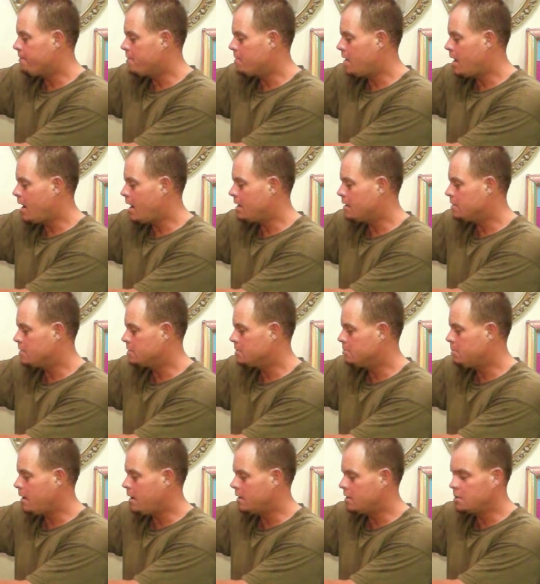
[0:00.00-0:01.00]
That is
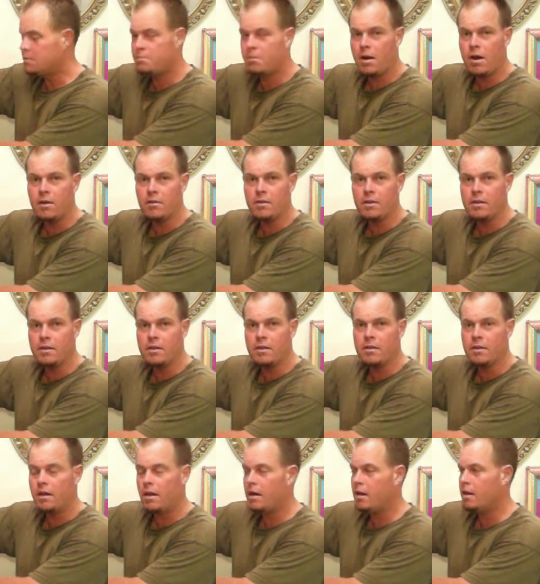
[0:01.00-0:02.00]
by
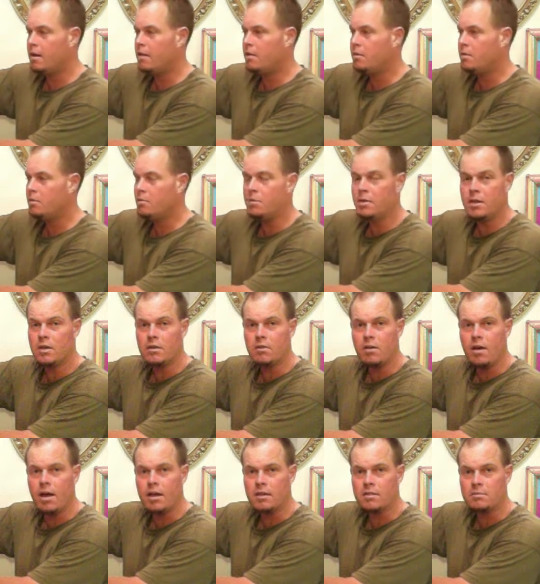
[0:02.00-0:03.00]
sprouting the
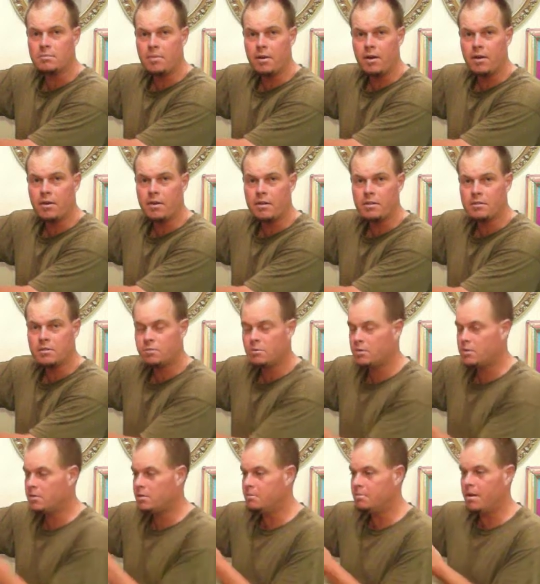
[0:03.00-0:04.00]
wheatgrass berries,
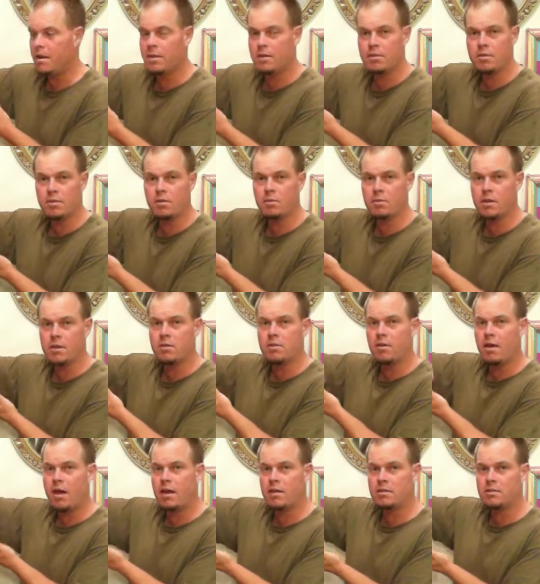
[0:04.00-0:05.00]
which you make the
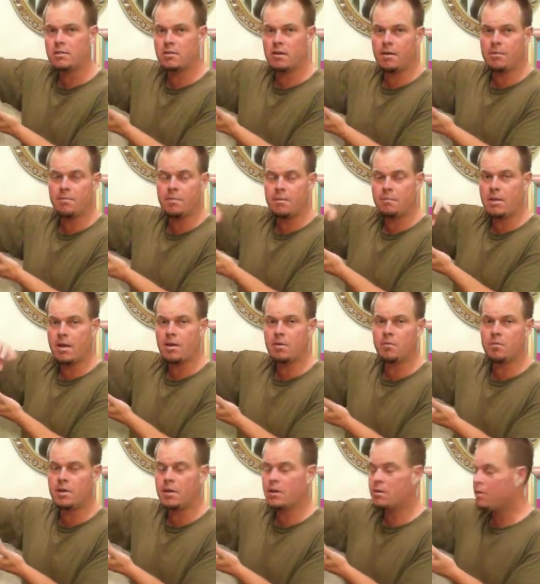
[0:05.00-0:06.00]
wheatgrass, I'm going to make
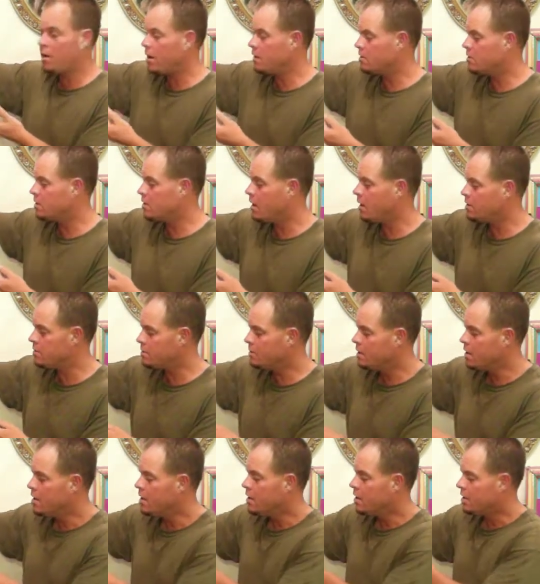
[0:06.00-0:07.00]
wheatgrass shots.
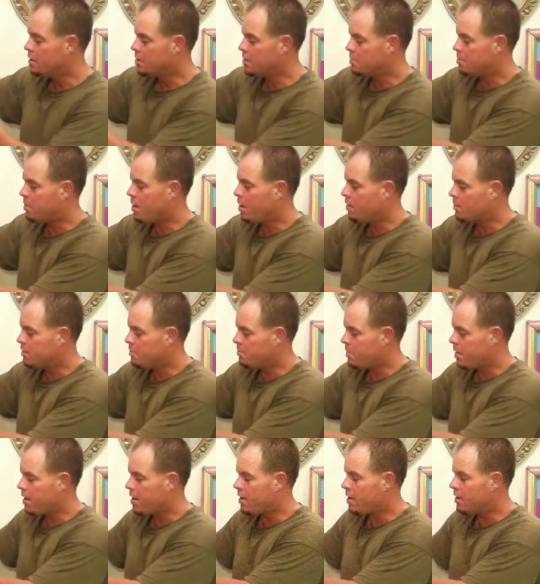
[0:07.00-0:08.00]
You sprout the
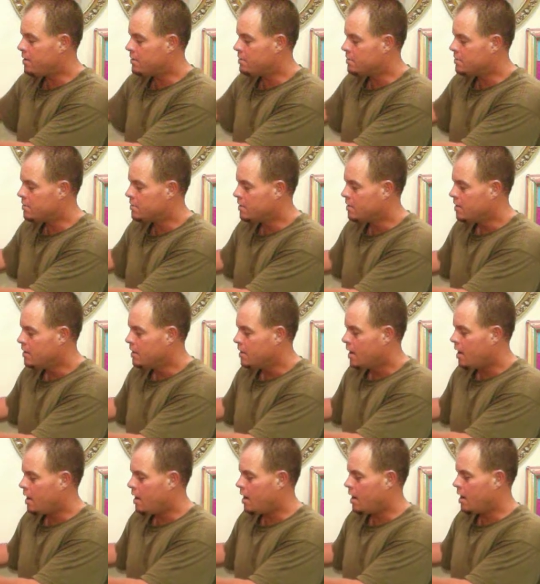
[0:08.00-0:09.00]
berries,
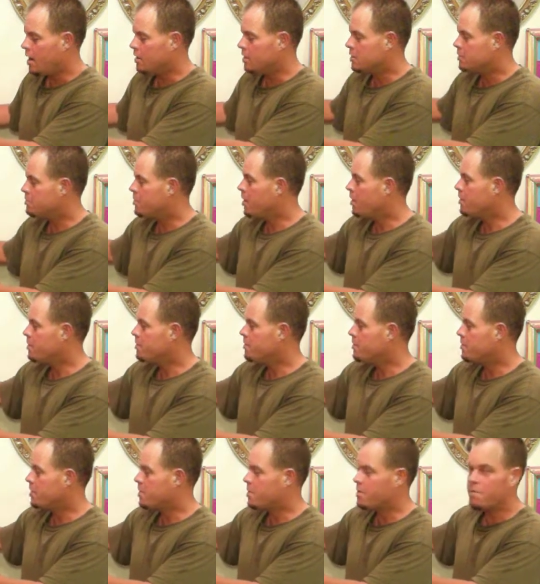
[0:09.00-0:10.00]
you sprout them
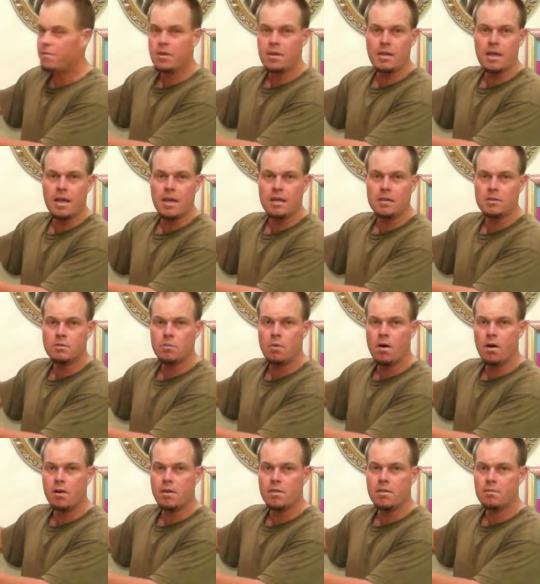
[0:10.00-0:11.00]
for 3 days,
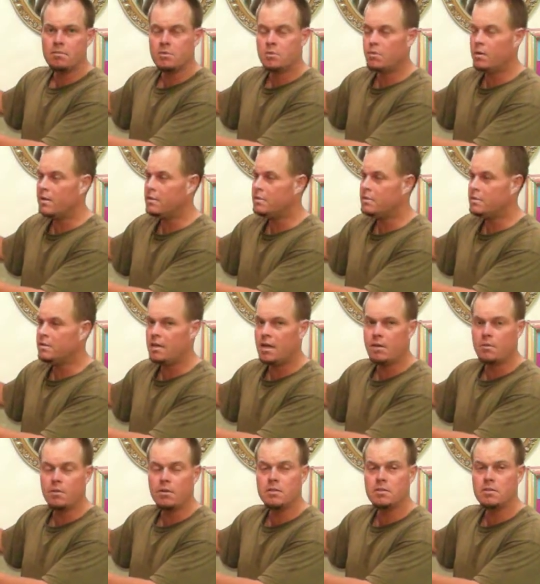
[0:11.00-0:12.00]
water them twice a day,
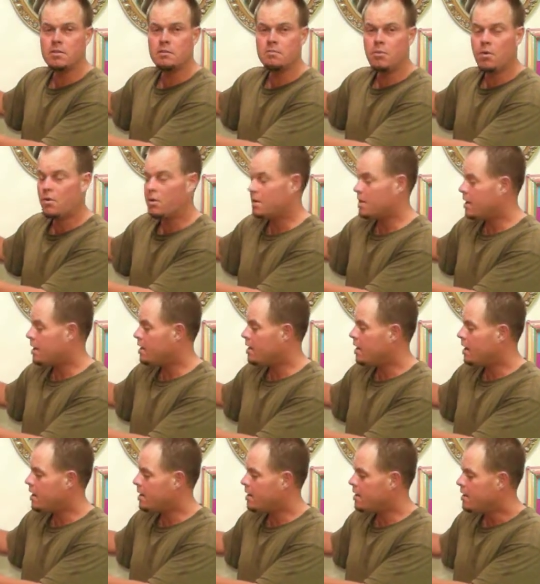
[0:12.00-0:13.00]
once in the morning, at
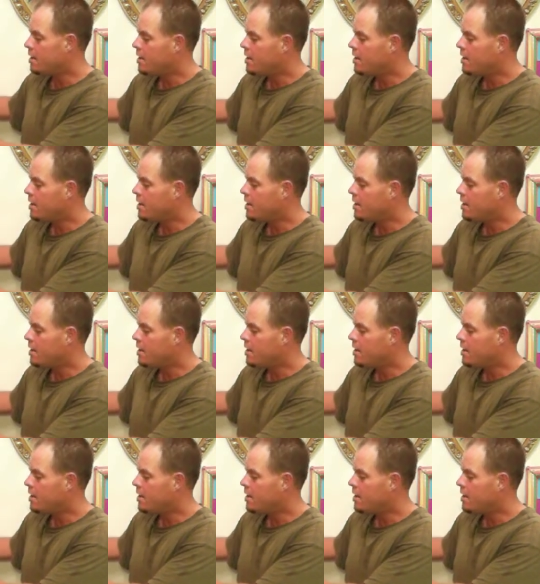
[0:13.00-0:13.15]
night.